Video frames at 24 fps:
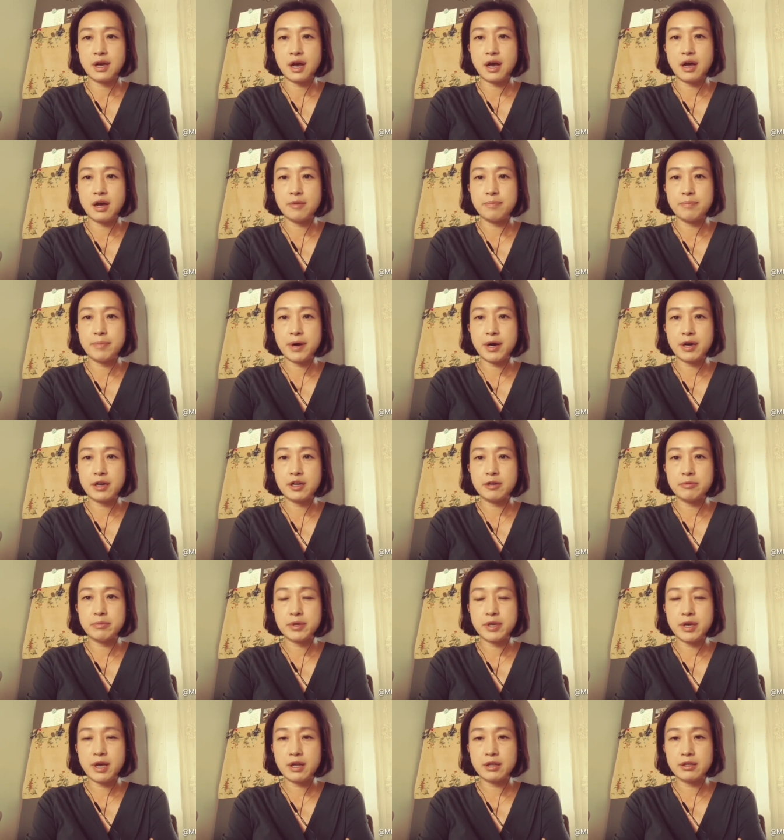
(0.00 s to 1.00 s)
A pot
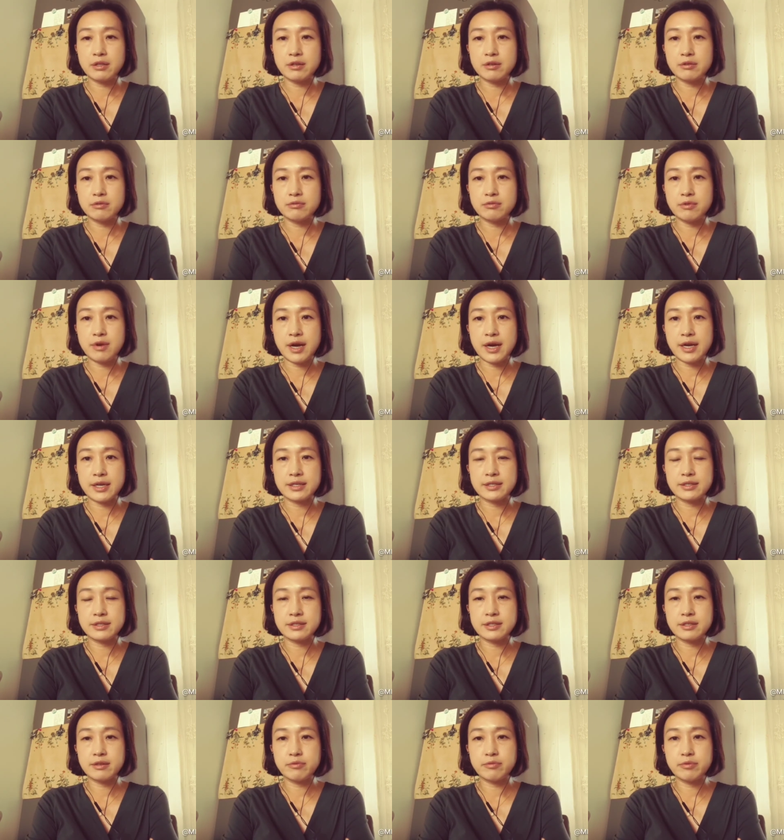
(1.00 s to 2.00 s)
of yellow
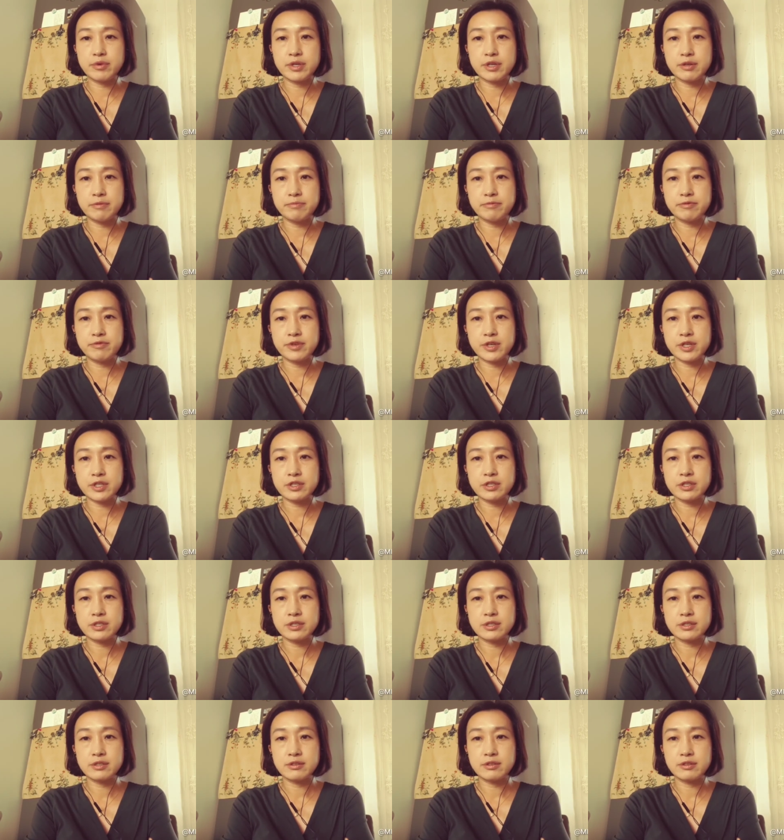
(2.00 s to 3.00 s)
rice with a
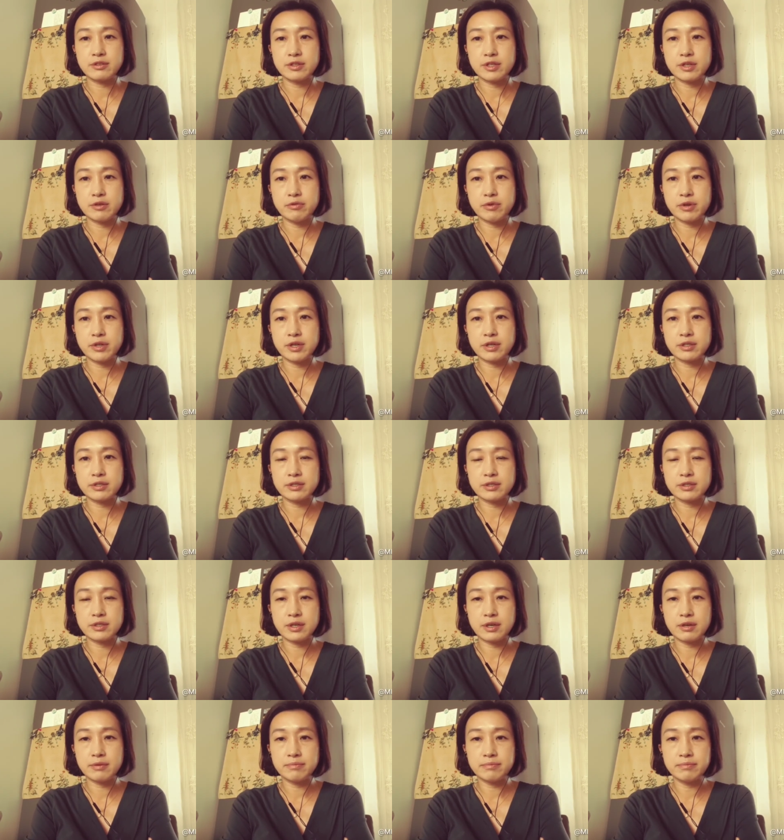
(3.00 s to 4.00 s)
fish. Do you want
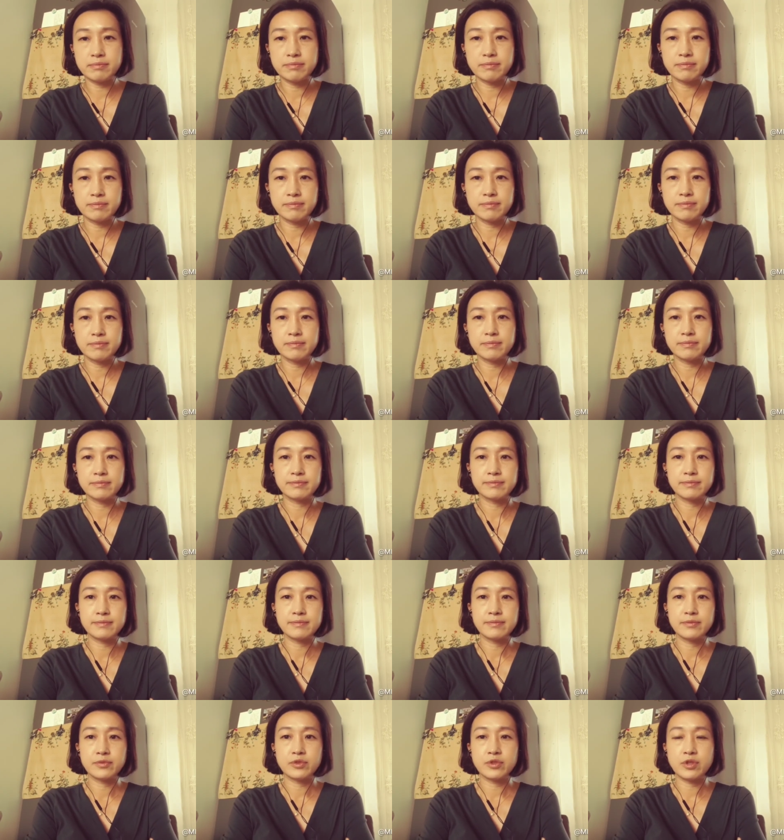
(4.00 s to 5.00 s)
some?
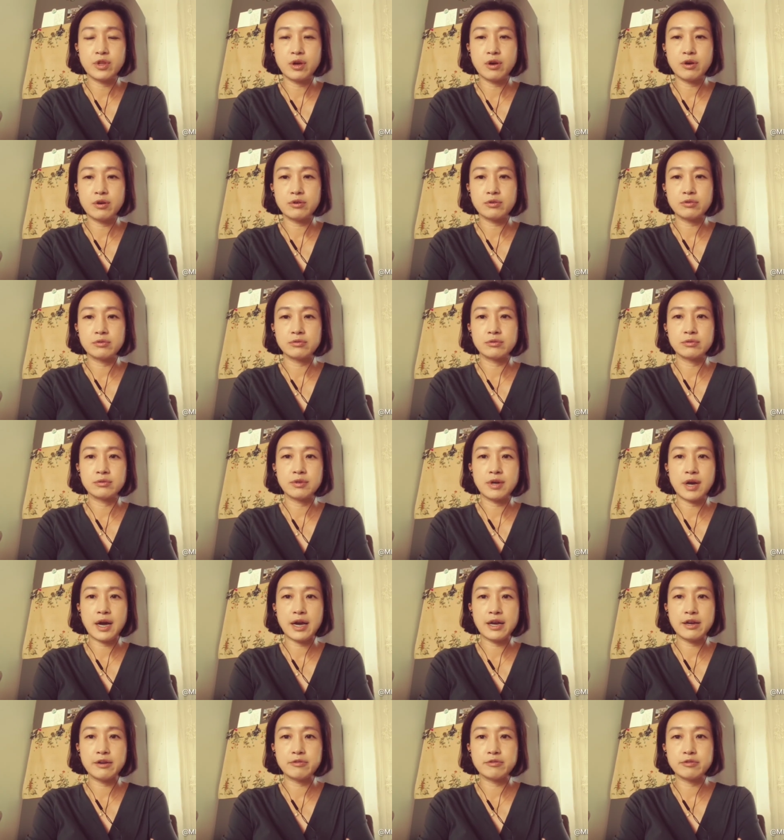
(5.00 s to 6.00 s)
No,
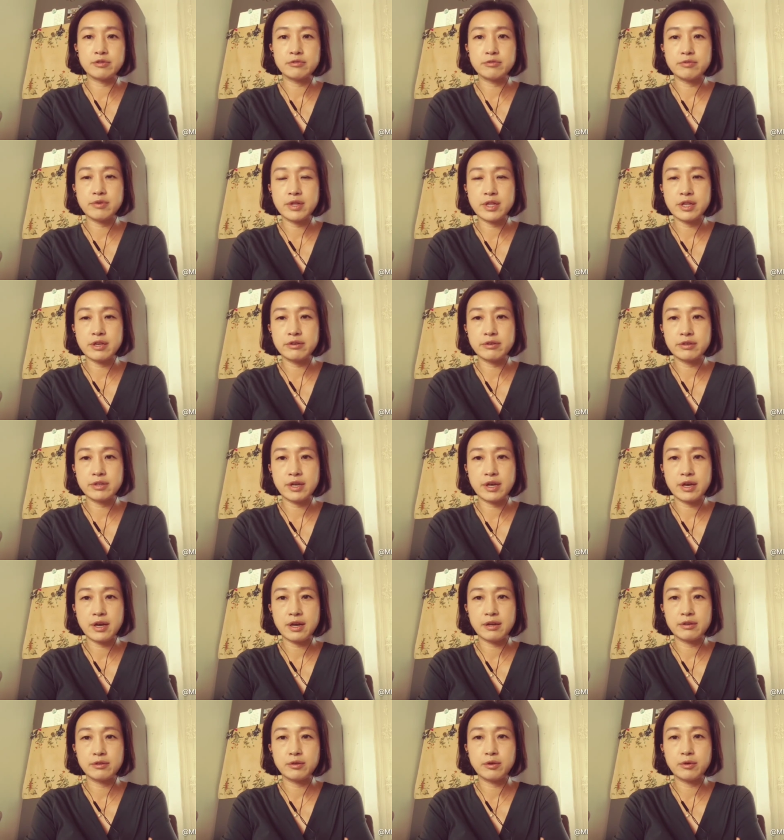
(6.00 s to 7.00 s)
I will eat it
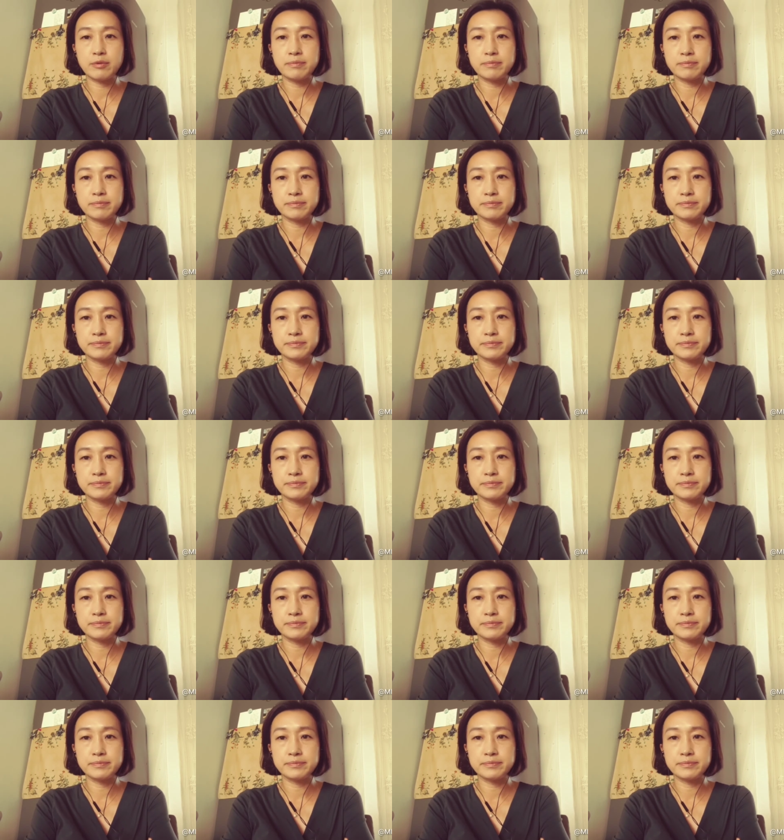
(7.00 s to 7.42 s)
at home.